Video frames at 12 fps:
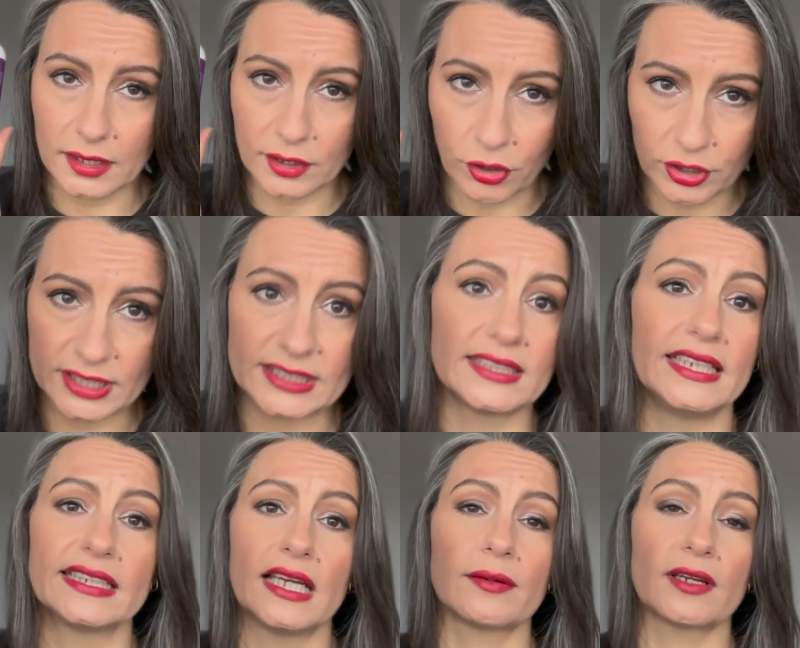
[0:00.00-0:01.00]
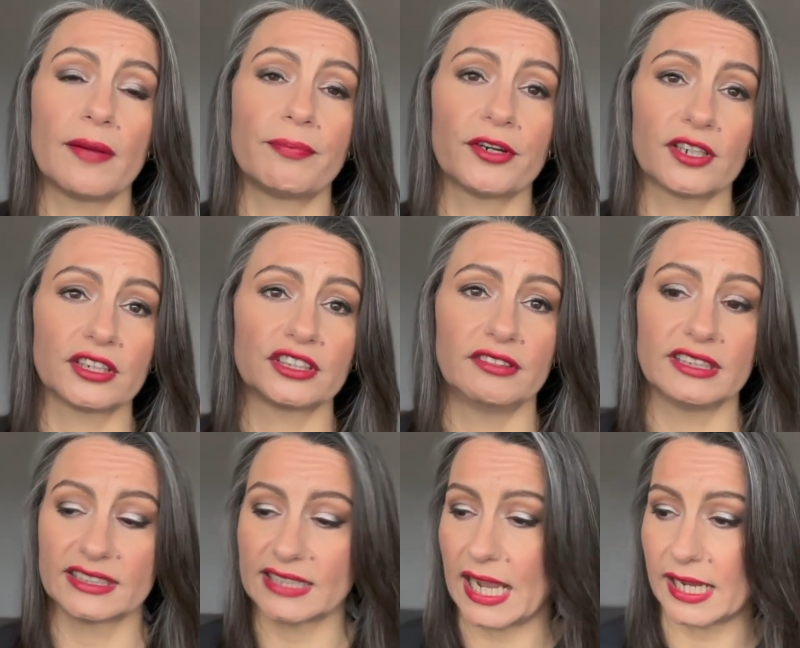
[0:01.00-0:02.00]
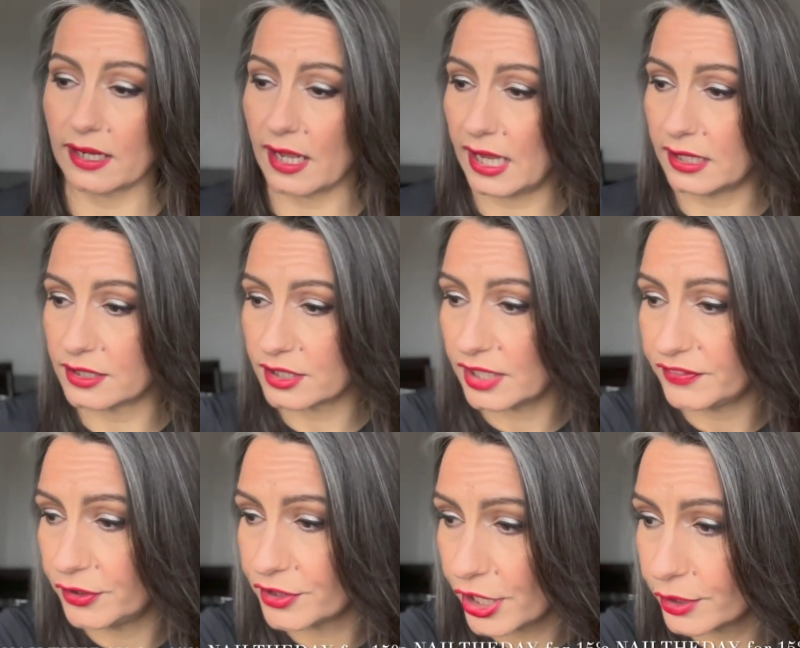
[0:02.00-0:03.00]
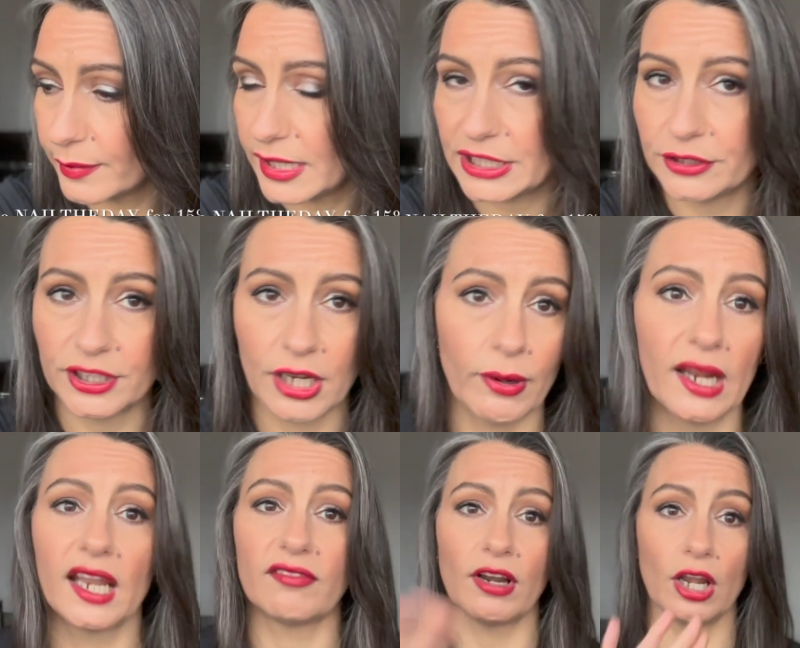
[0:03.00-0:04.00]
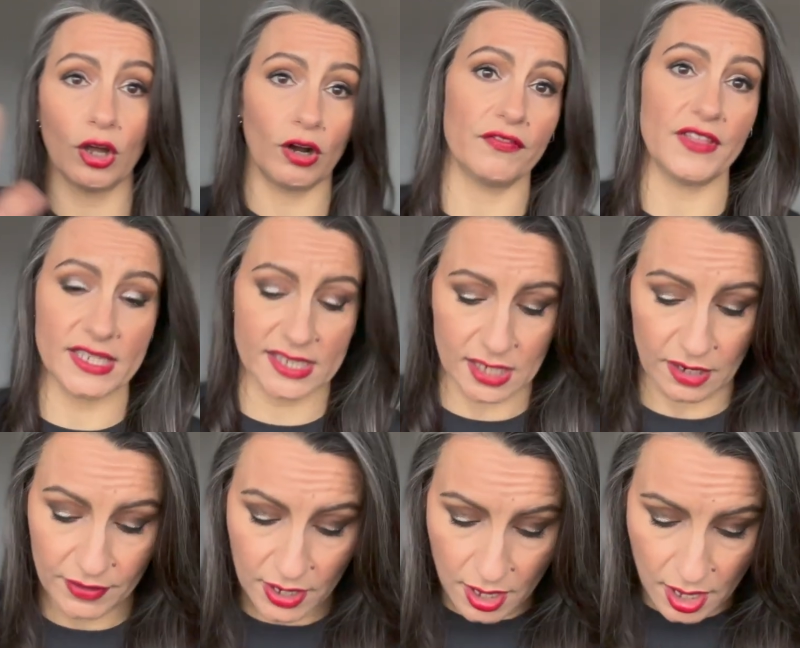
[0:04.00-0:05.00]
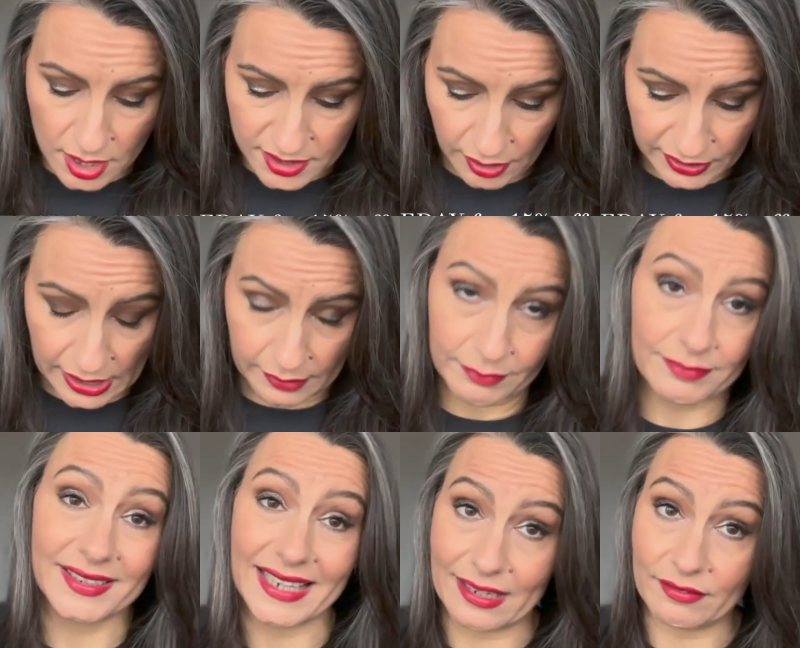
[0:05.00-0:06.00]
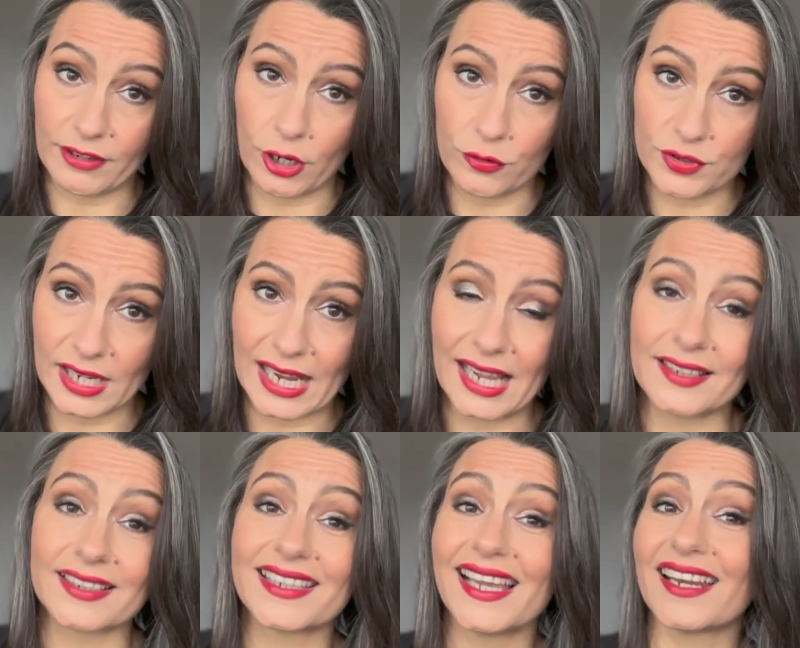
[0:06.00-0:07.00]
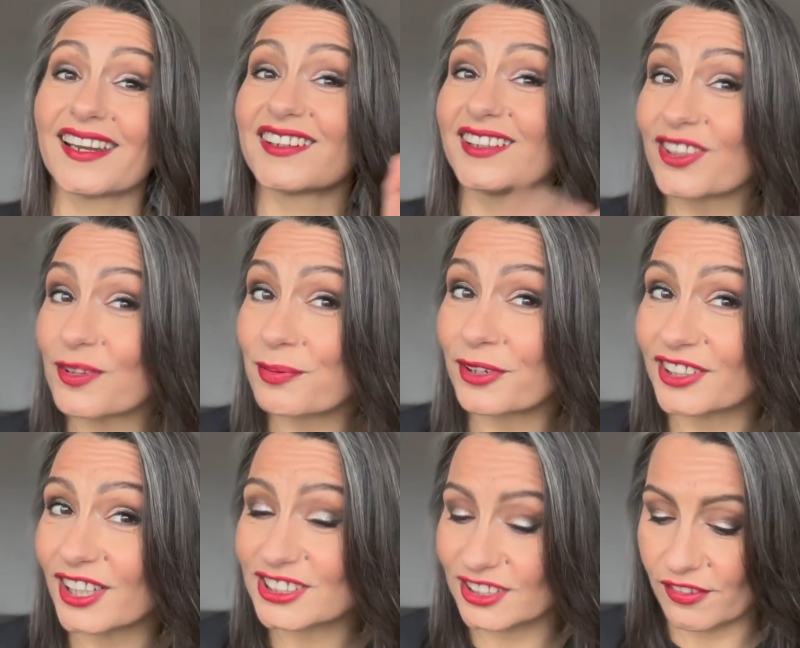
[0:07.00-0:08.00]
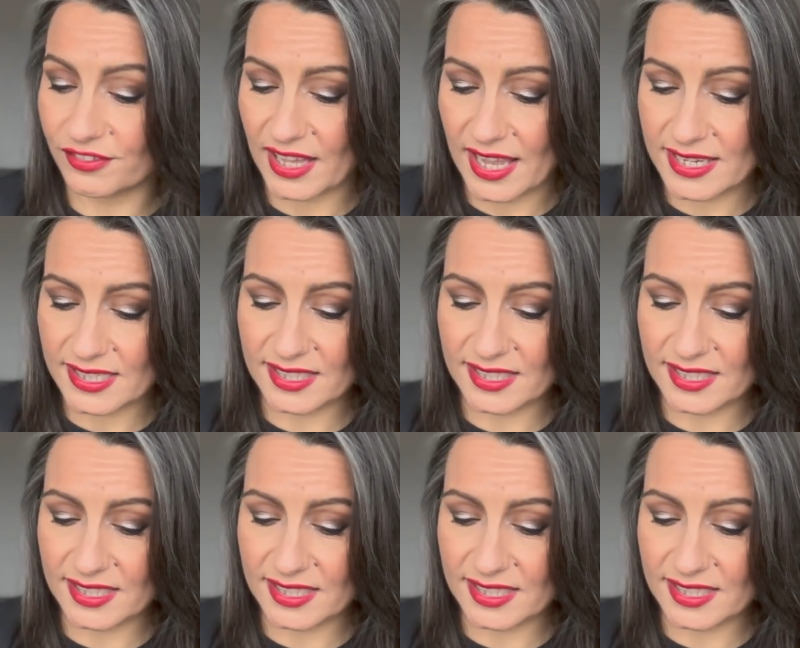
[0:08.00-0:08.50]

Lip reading: Honestly, their products are insane. And if you know me, you know I love a lot of their stuff. So yeah, get involved. And again, another product of theirs.